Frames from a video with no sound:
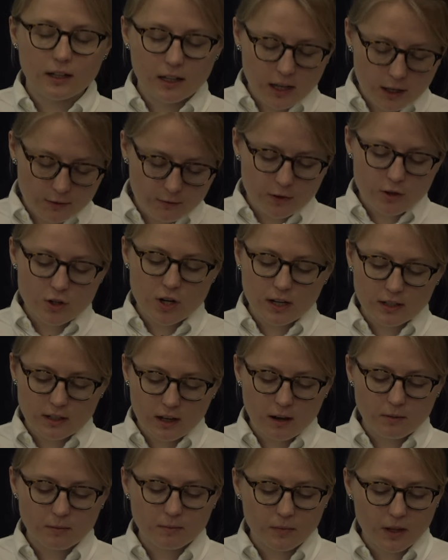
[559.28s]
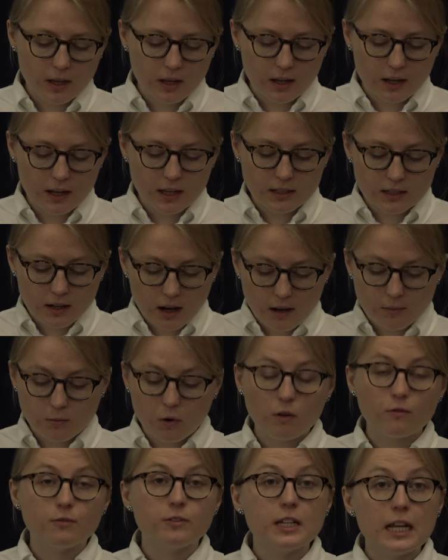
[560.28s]
Infantry in time
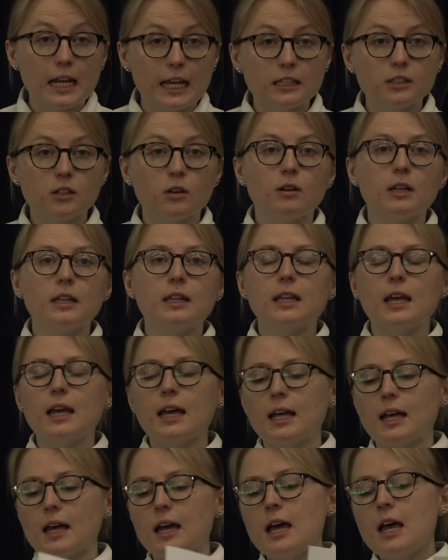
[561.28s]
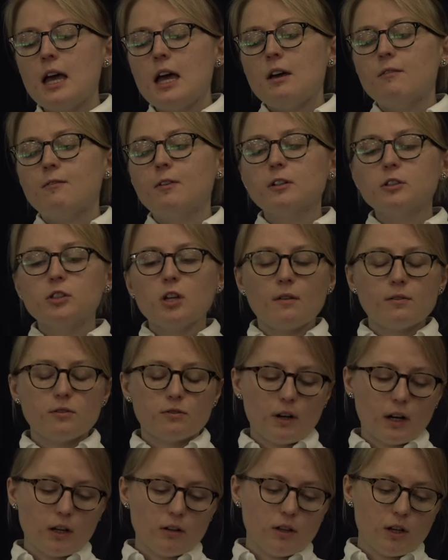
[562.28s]
of need. So, in field service
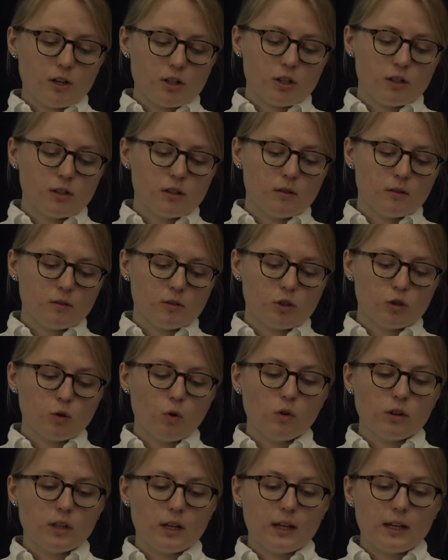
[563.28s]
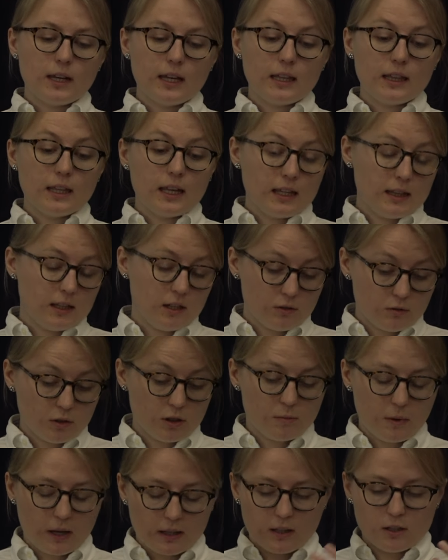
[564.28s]
regulation, saw the in this
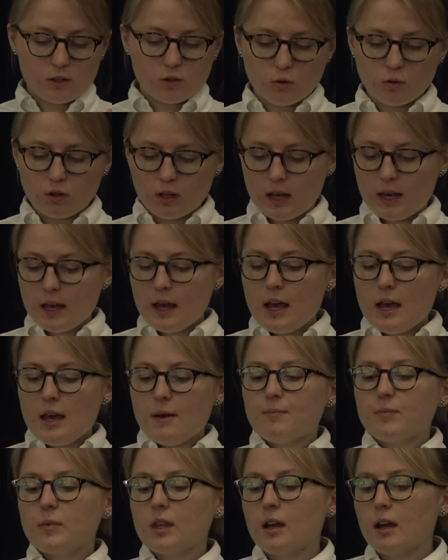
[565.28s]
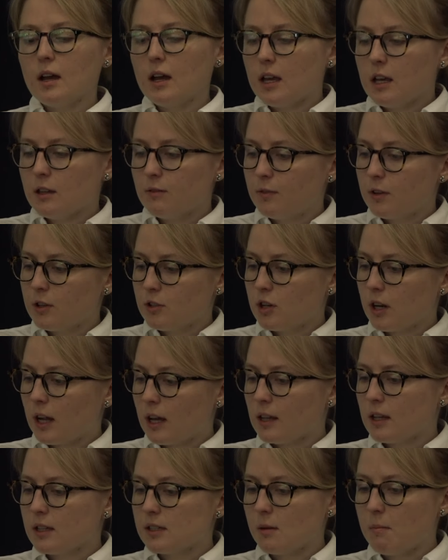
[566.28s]
respect, they saw the infantry
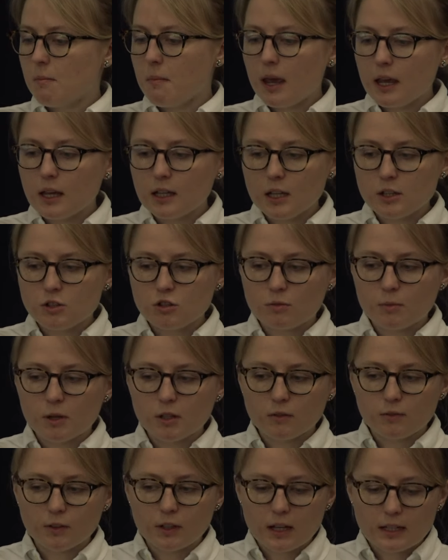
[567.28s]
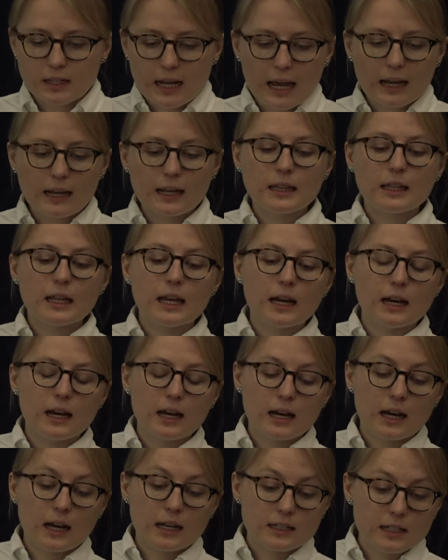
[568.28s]
kind of as a main instrument of an attack, and
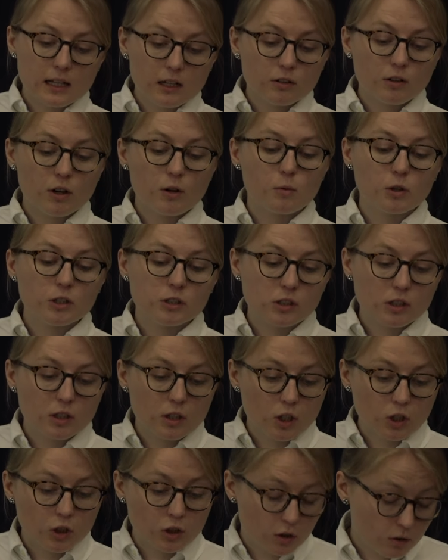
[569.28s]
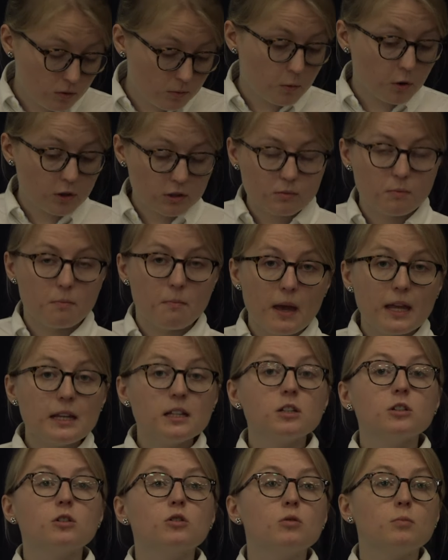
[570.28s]
artillery was
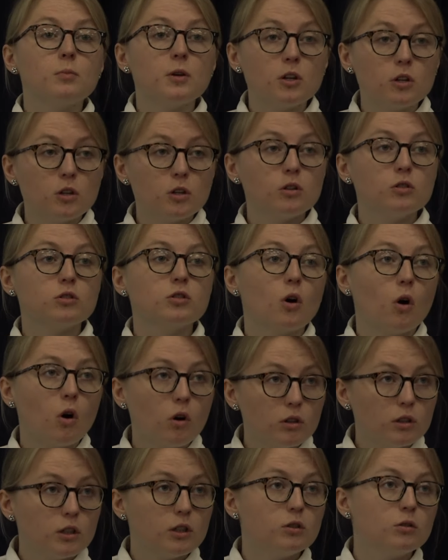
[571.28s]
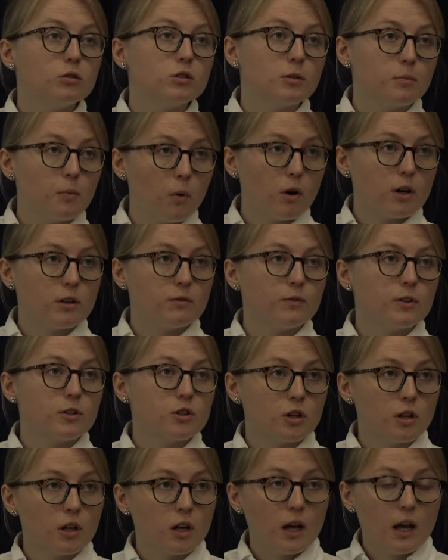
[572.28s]
meant to be used only to support
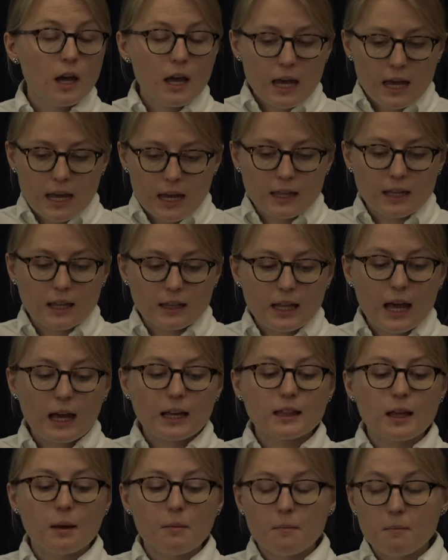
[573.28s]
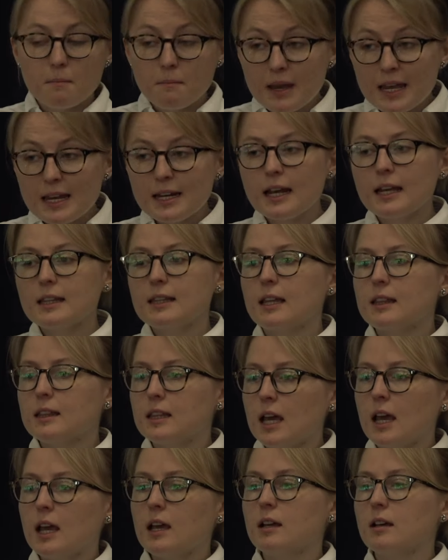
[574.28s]
infantry in attack. That meaning that
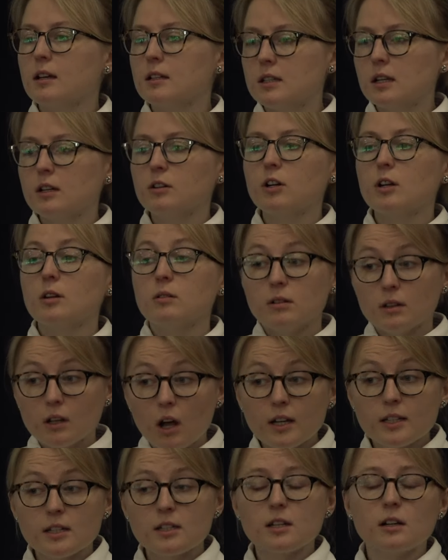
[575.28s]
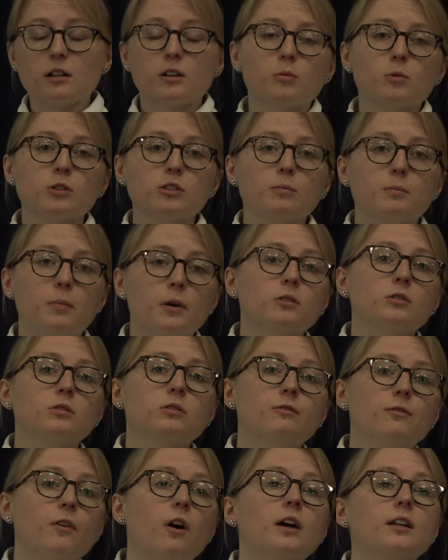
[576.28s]
light artillery was supposed to
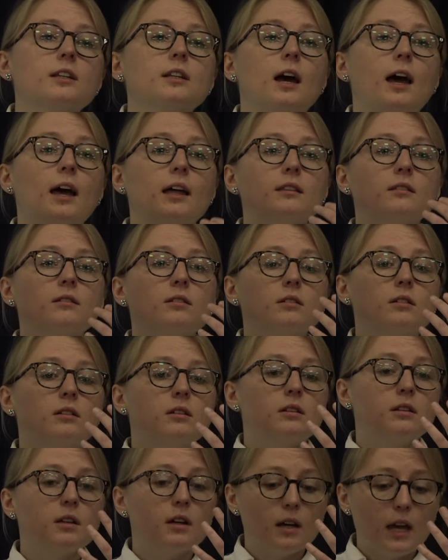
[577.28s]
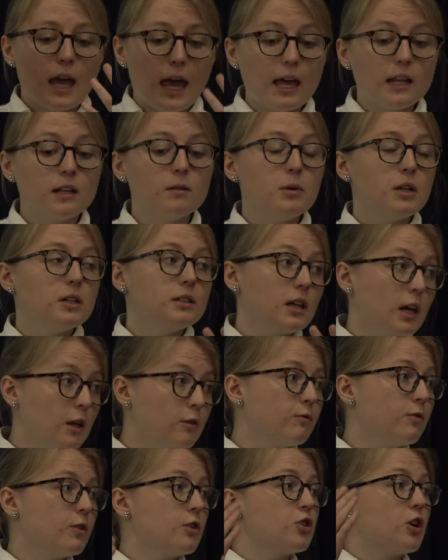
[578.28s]
fight at the enemy's
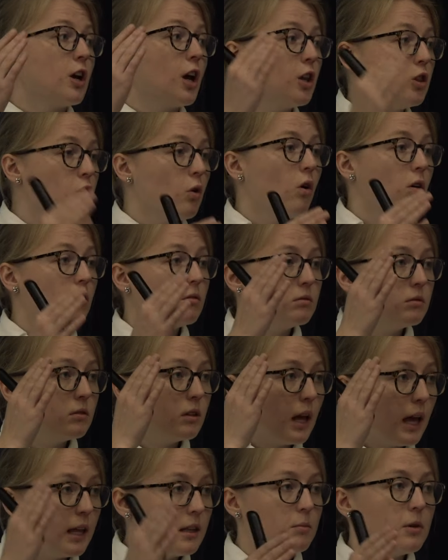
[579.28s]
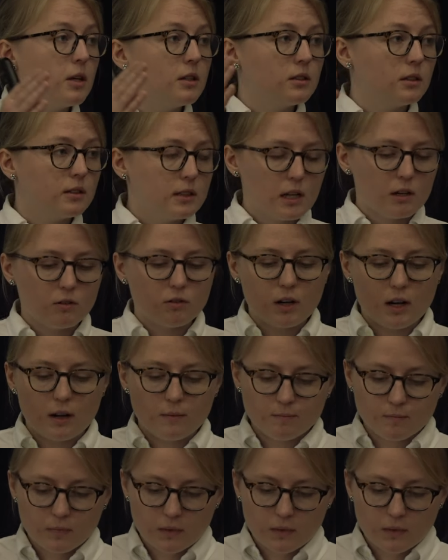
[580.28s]
infantry and not enemy's artillery